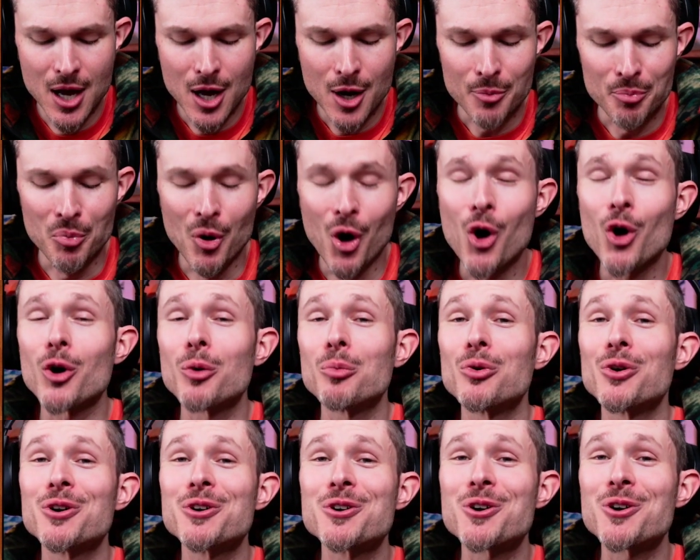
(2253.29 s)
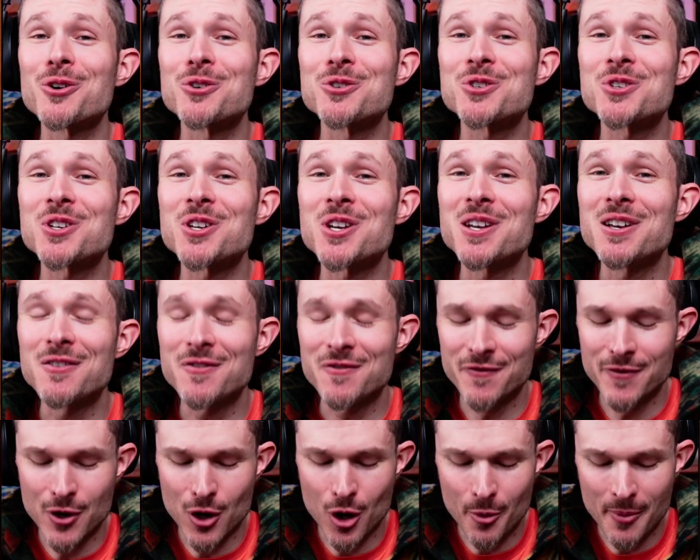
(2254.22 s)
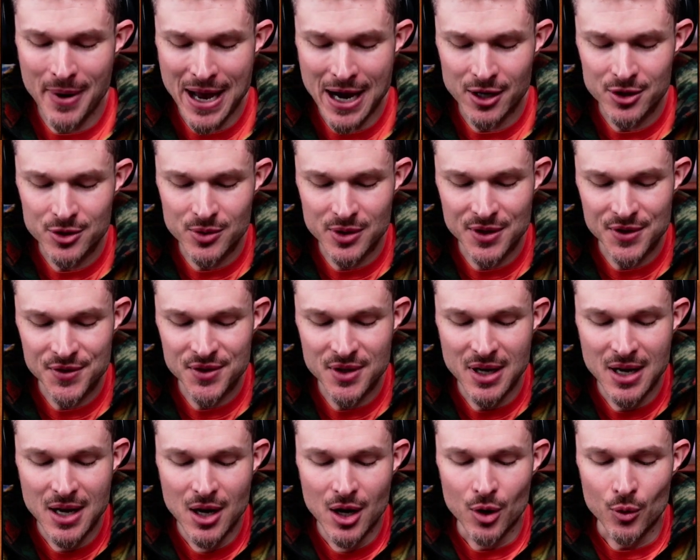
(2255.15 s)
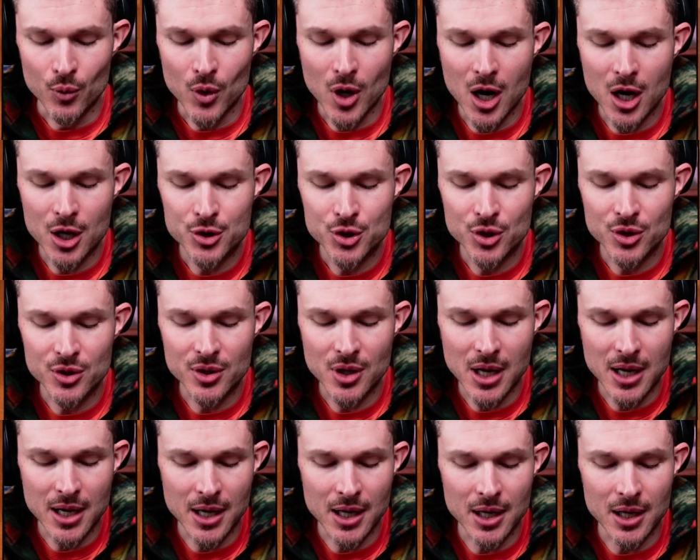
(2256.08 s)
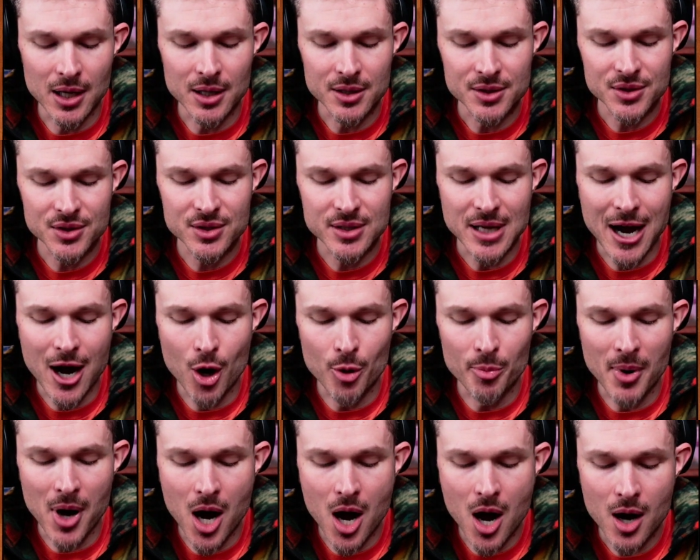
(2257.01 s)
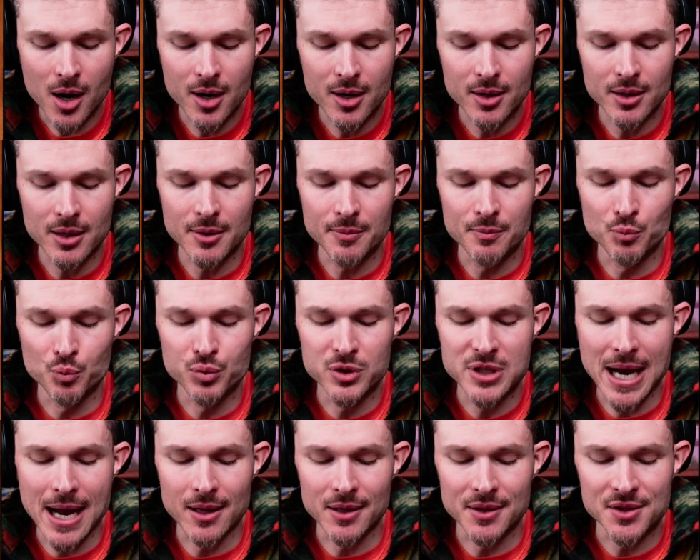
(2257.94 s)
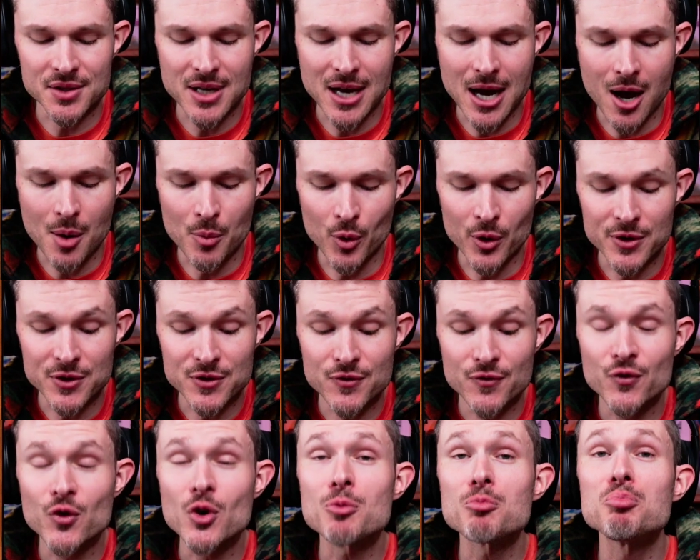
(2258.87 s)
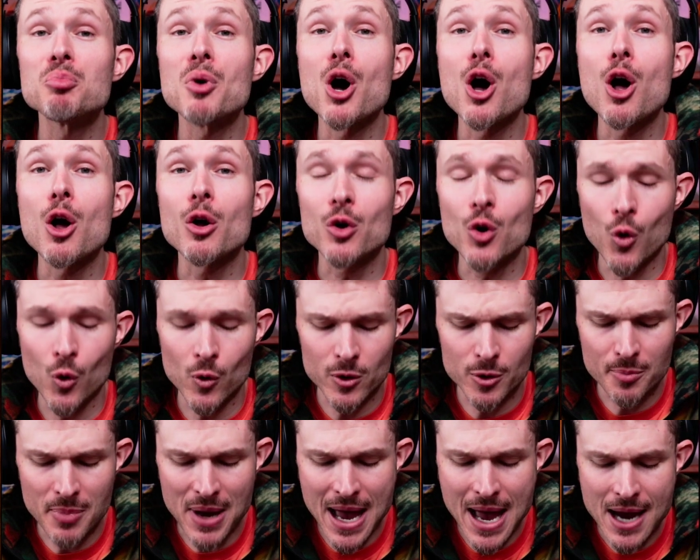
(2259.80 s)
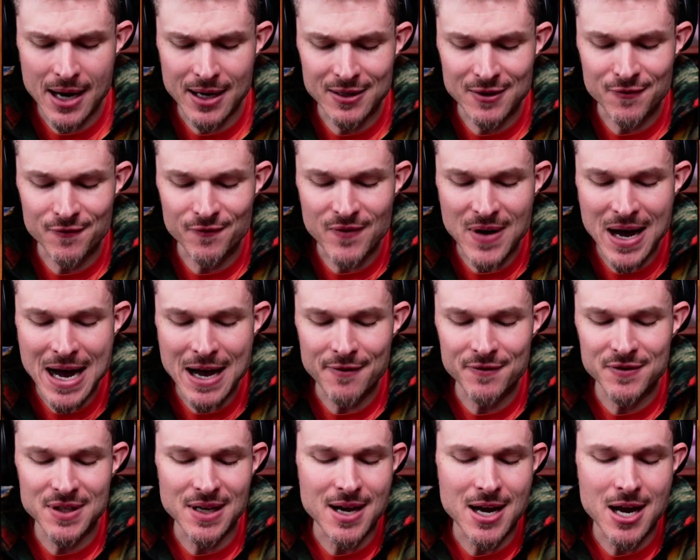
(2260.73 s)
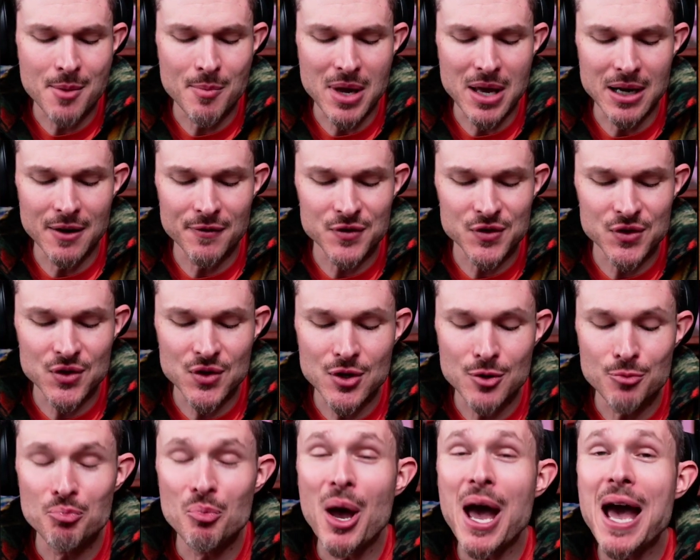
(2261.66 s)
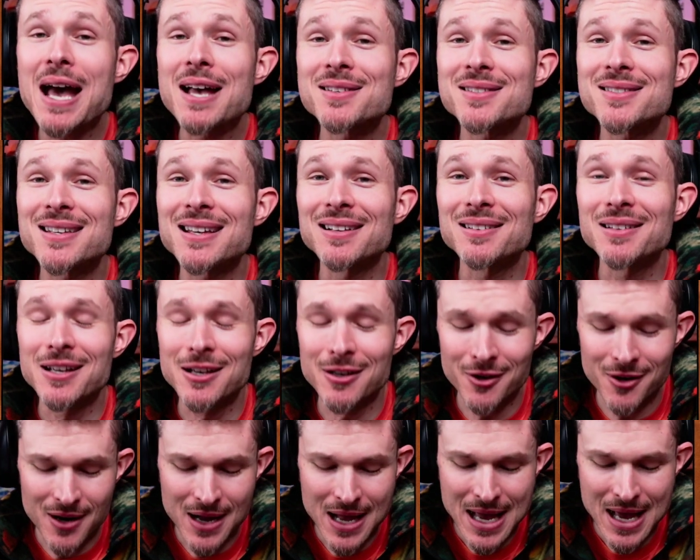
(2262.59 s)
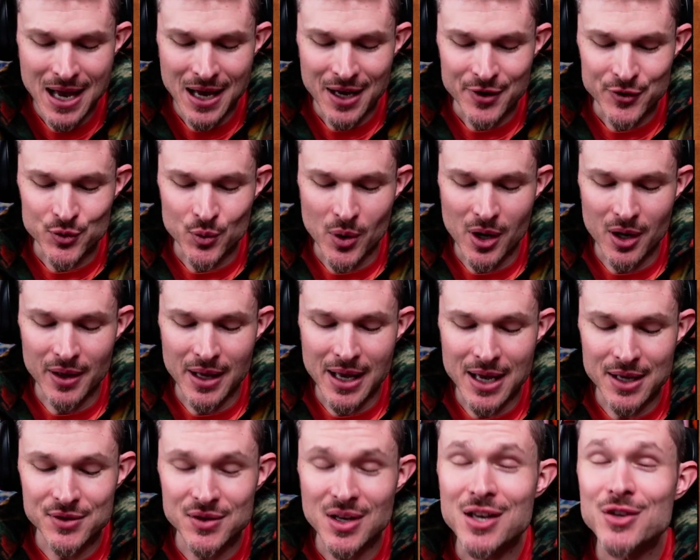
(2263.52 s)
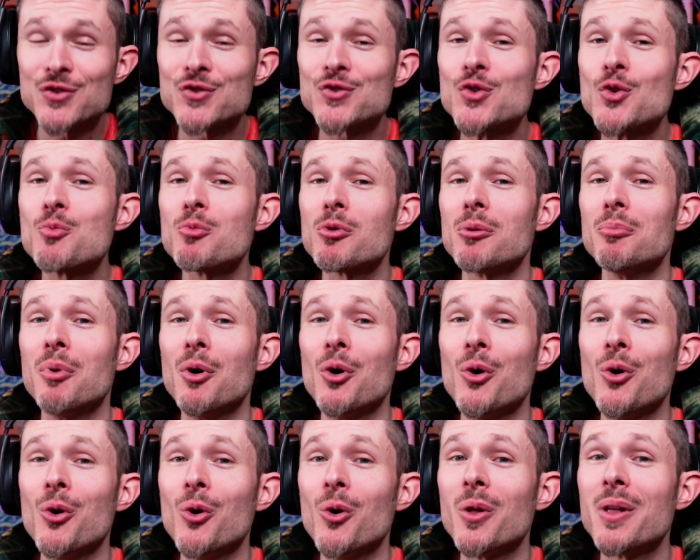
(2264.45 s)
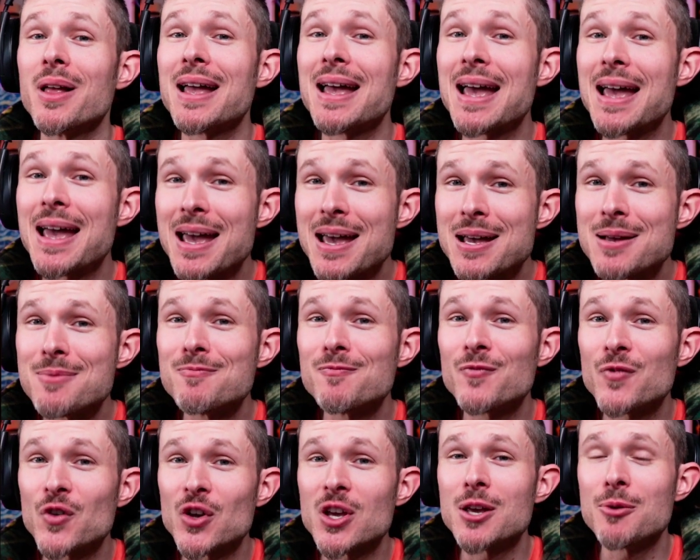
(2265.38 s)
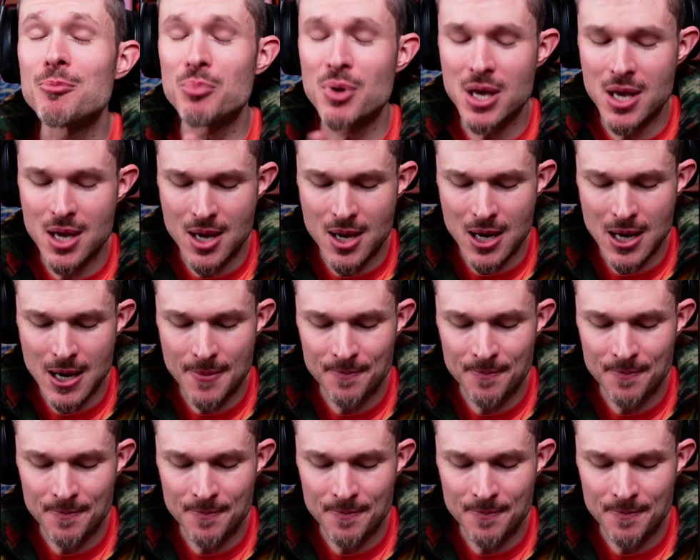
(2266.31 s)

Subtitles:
Barbara Hershey, a film actress. Roger Staubach, a Dallas Cowboys football quarterback and the 5-time NFC passing leader, as well as a Super Bowl MVP.